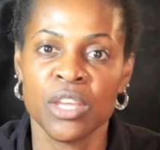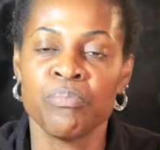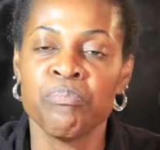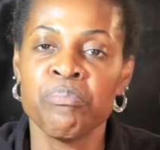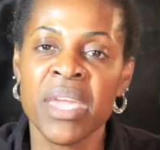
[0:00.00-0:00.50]

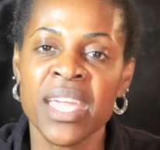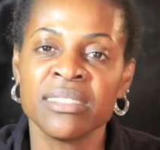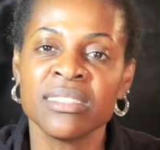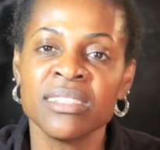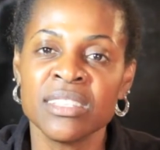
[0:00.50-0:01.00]

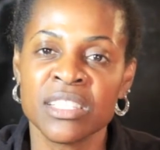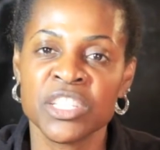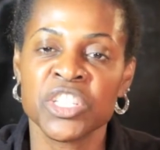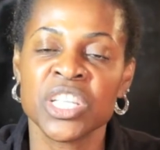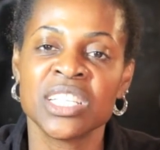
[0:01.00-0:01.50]
Make the
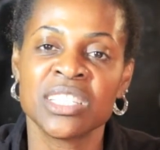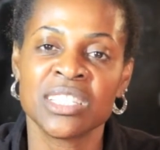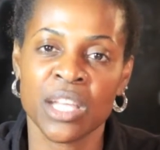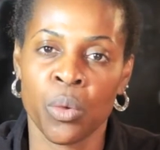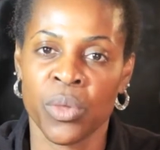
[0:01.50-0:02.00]
decision and
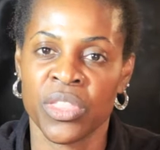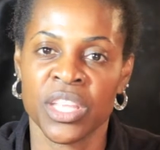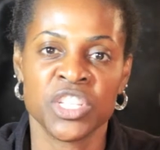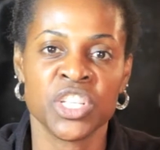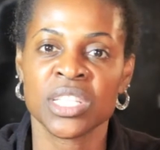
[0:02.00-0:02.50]
stick with
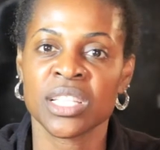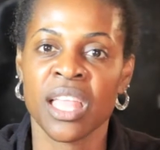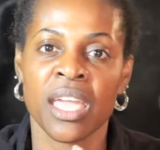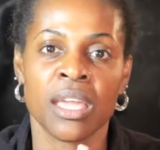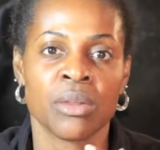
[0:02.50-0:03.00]
it. Just
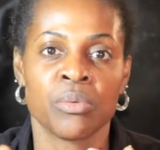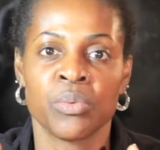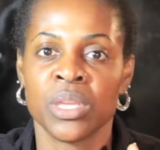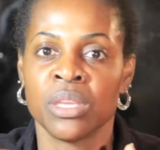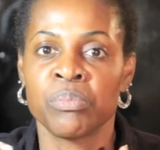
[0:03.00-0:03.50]
like
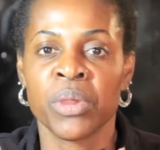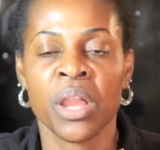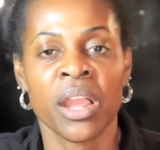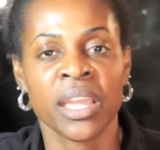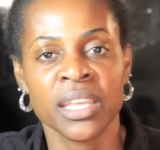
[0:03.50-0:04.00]
we bring
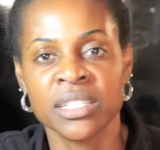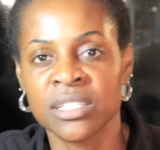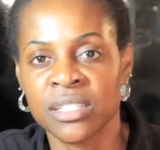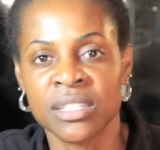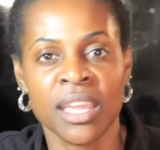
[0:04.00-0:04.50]
our kids
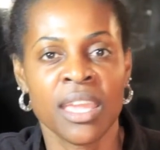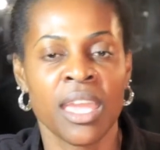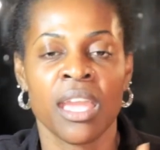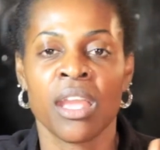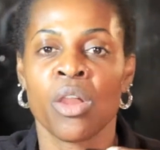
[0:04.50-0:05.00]
to
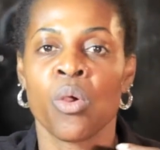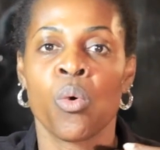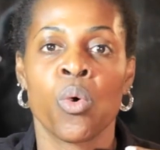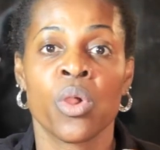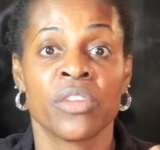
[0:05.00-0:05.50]
daycare,
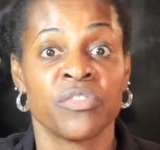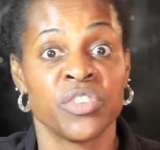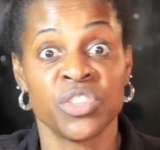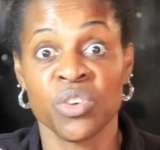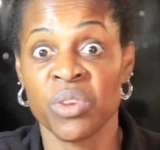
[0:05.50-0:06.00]
or if
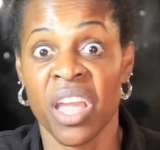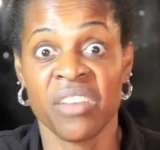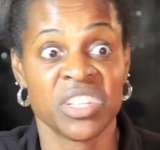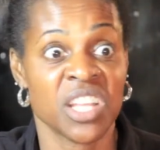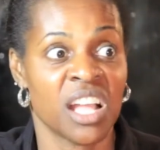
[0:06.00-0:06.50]
you don't have
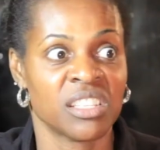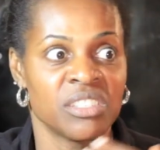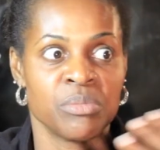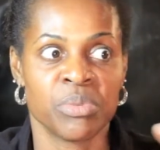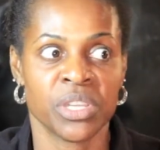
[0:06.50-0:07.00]
a child and
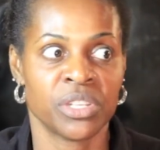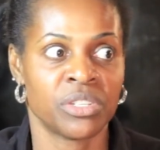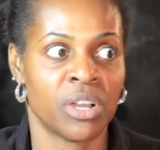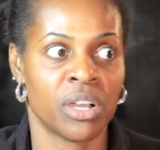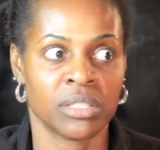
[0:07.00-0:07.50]
you bring your
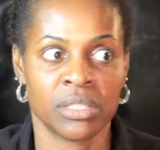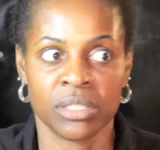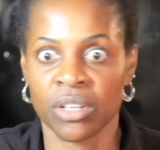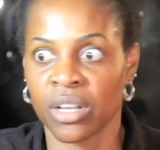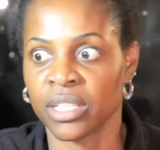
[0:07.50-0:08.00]
dog to
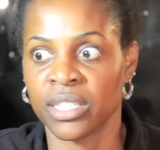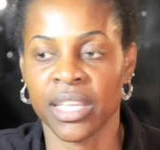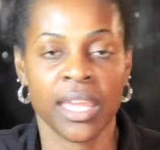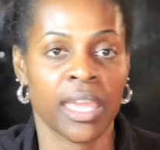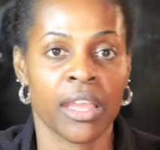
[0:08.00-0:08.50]
doggy
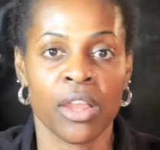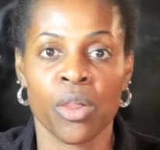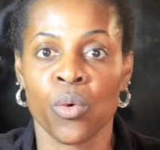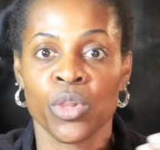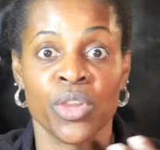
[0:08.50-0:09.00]
daycare,
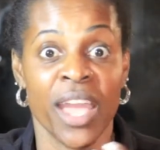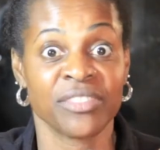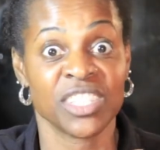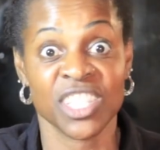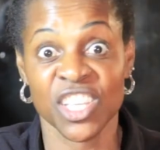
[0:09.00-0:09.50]
or you
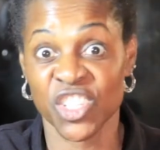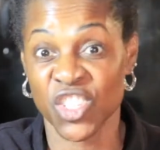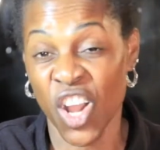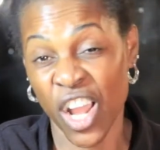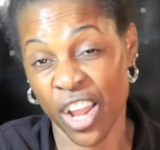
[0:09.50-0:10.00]
have to take your
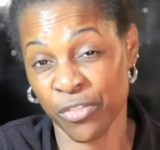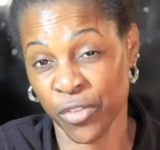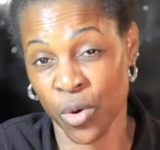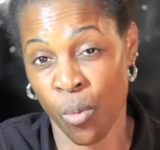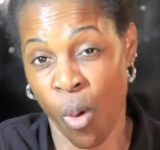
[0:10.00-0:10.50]
dog out
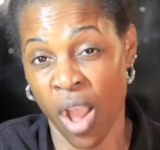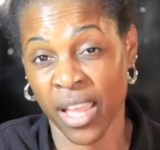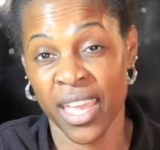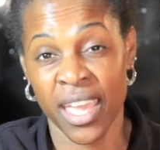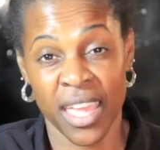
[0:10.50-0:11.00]
for a
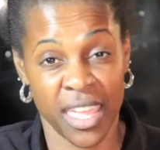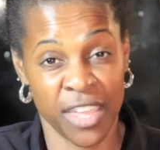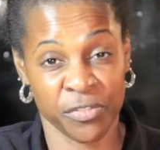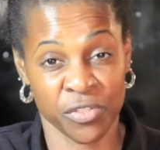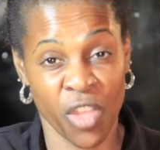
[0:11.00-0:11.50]
walk,
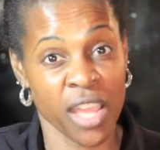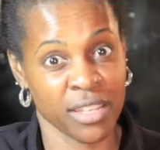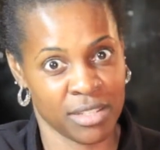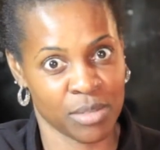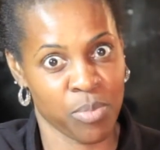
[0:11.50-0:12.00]
If not,
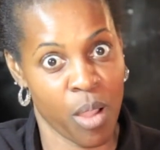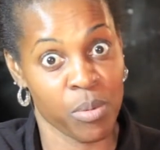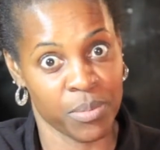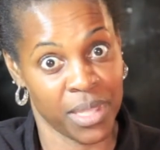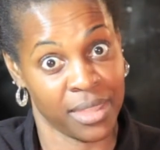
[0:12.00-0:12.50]
there's a
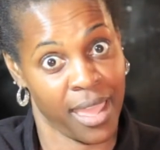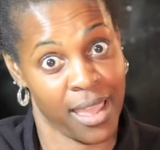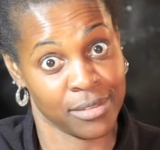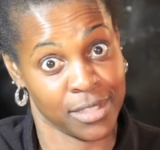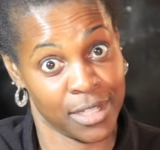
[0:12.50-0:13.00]
problem in the
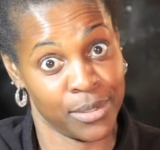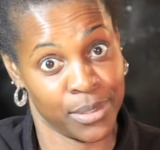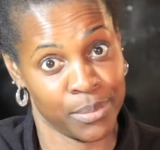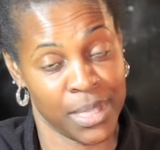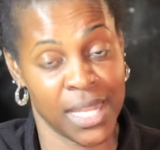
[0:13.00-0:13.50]
house, you know what
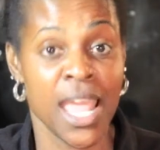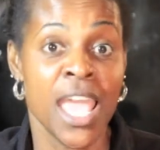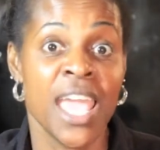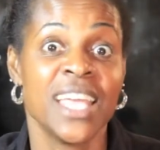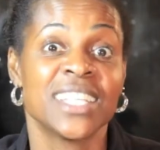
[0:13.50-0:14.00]
I mean?
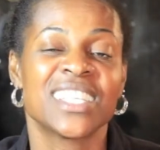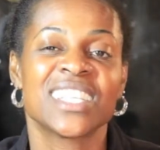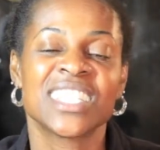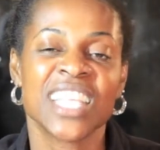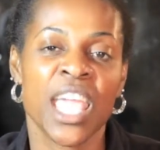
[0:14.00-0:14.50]
The
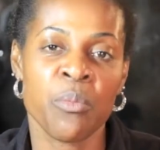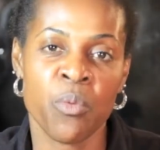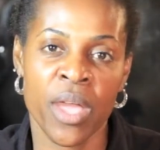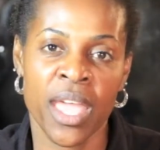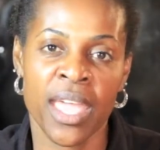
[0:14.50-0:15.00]
same
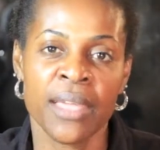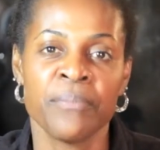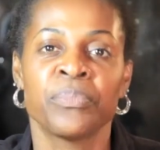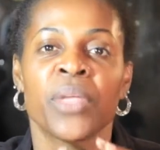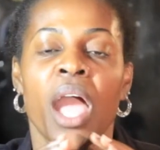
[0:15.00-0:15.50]
way,
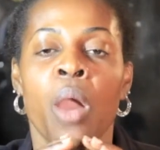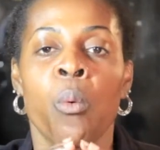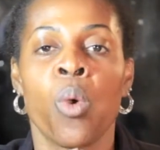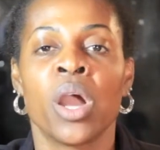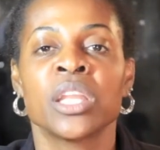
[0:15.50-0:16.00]
I
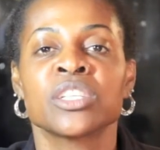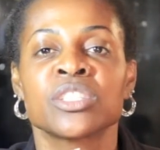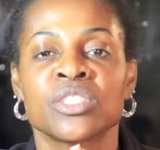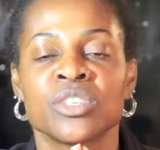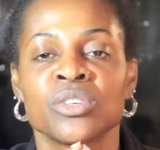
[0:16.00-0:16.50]
want us
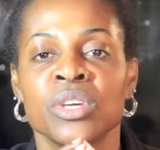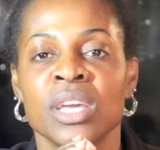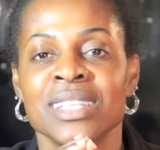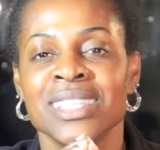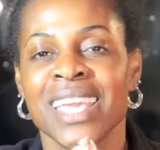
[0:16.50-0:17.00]
to
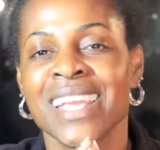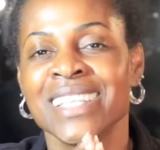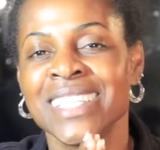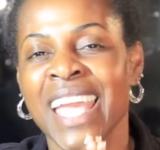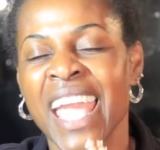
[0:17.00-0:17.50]

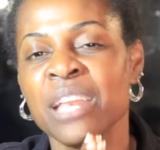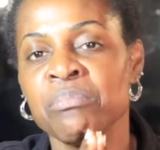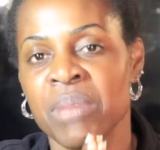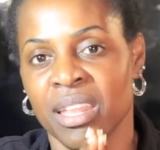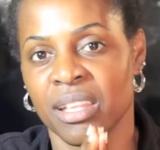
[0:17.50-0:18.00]
take 10
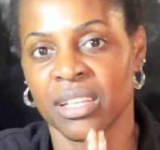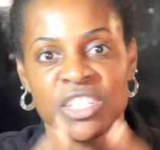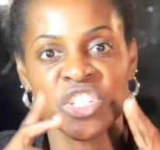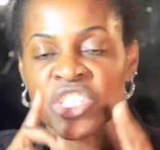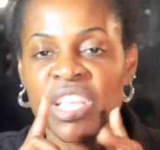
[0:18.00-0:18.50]
minutes.
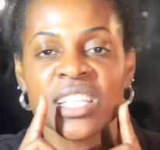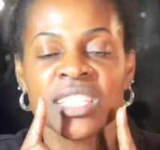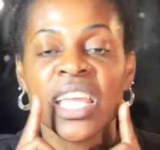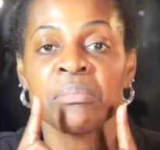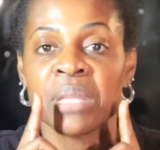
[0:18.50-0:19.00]
Just take
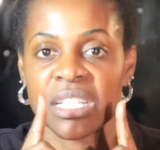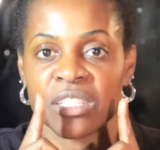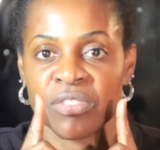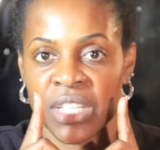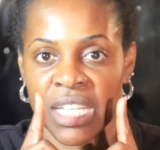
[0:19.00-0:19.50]
10
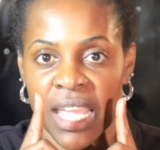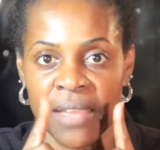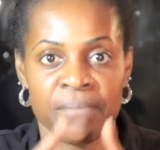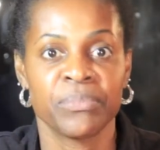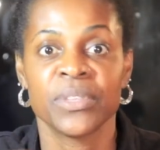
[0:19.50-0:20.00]
minutes for the day.
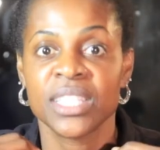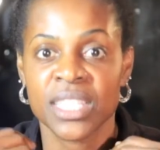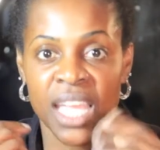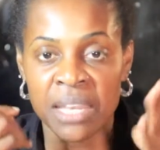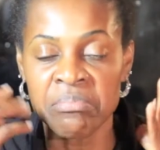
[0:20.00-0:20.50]

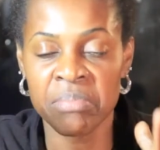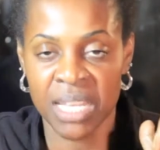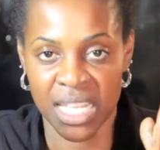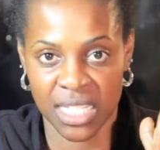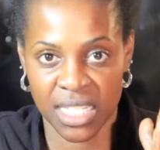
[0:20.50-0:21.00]
10
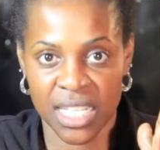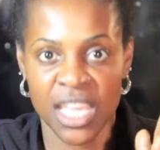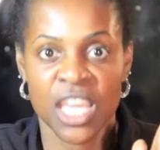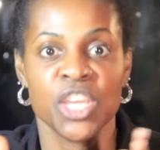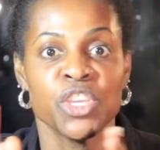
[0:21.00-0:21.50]
minutes.
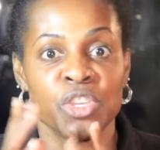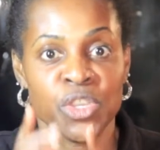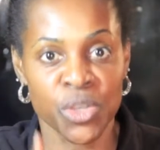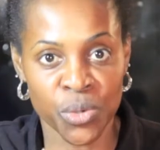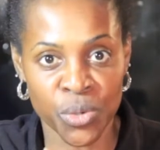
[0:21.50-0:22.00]

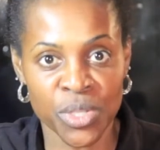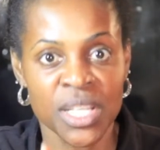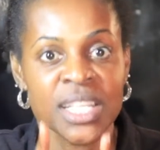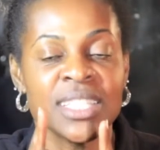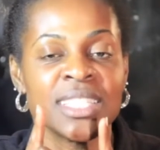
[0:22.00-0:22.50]
You
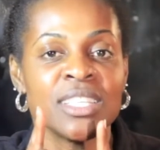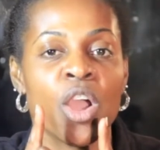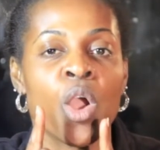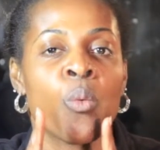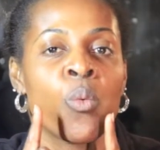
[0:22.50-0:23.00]

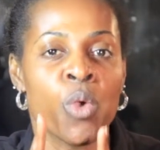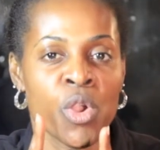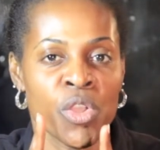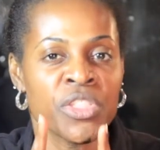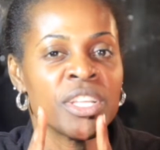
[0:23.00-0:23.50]
are
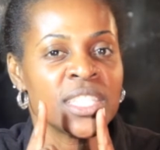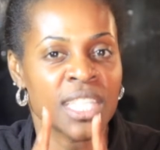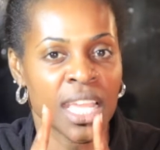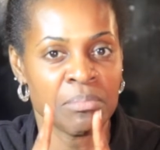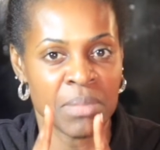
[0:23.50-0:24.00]
worth
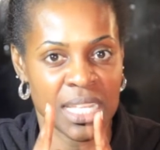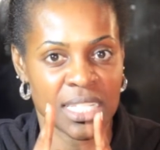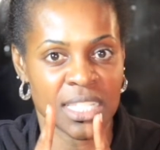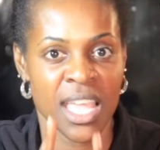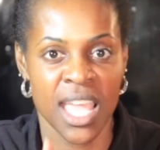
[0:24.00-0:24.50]
10
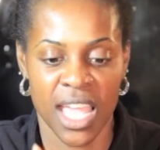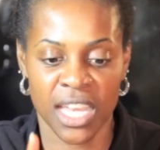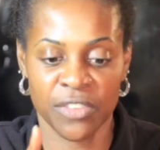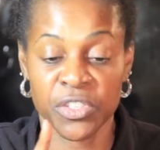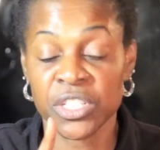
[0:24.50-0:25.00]
minutes. And
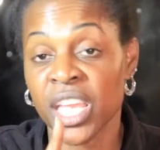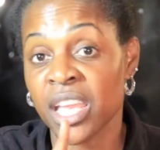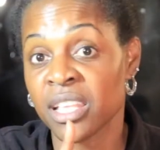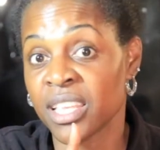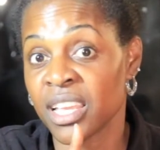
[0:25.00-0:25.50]
if you
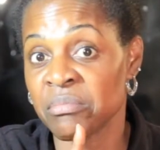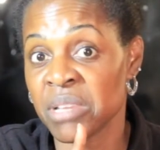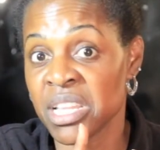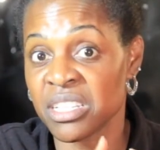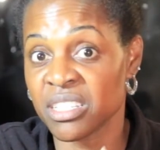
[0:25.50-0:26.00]
take 10
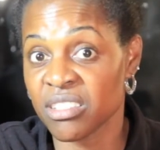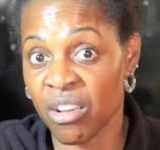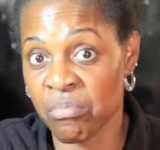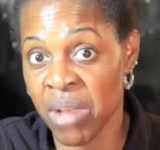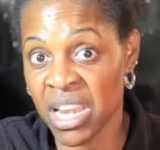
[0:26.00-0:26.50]
minutes
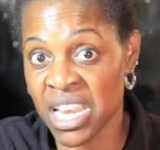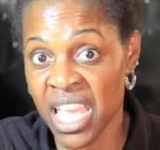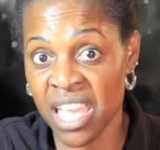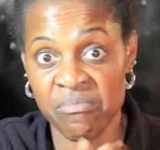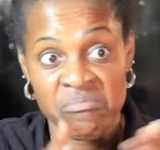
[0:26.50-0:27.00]
on
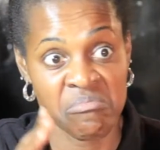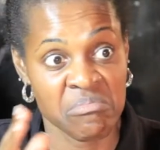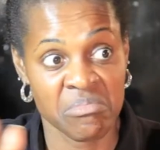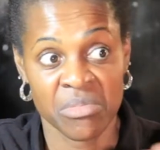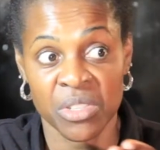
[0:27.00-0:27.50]
Monday
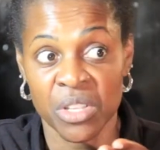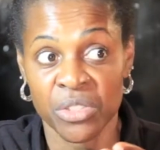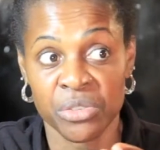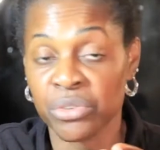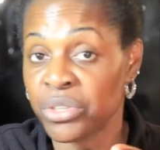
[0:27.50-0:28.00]

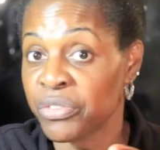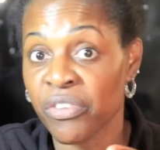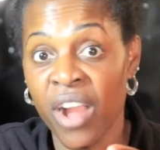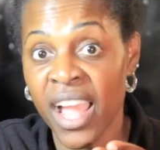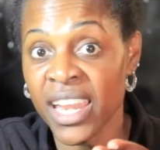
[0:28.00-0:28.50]
through to
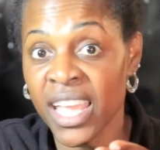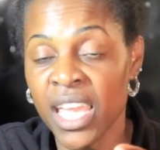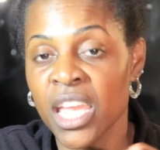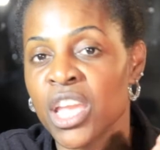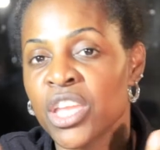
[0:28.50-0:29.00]

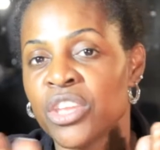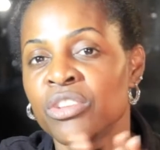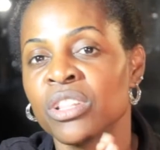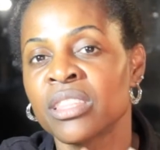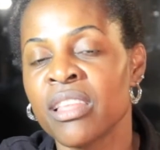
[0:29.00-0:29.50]
Friday,
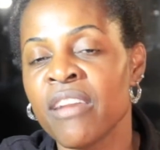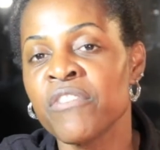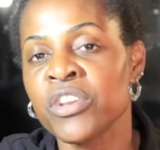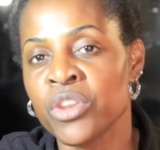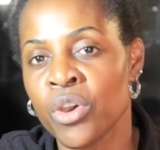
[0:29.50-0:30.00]
you'll
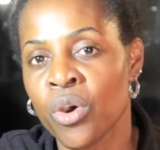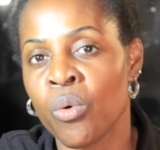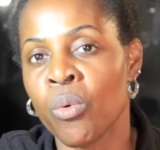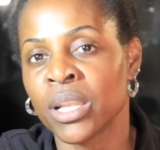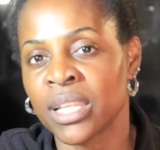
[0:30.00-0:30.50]
never know
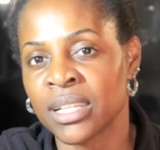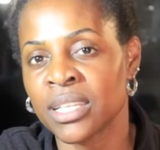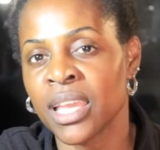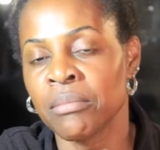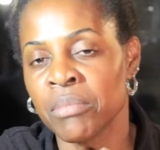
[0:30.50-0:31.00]
what the
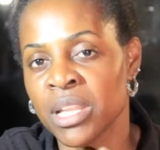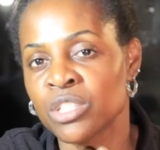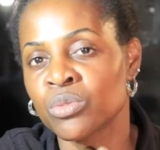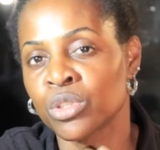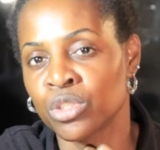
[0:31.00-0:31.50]
10
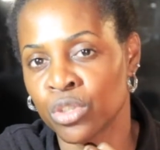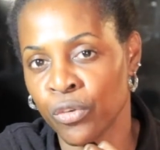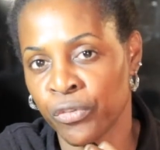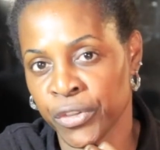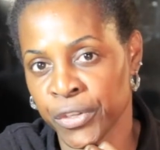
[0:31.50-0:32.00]
minutes will do
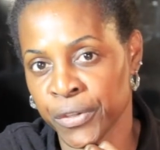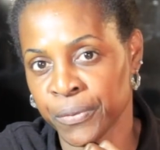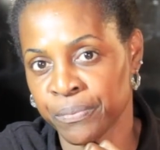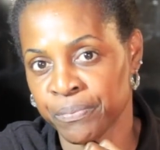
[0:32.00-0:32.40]
for you.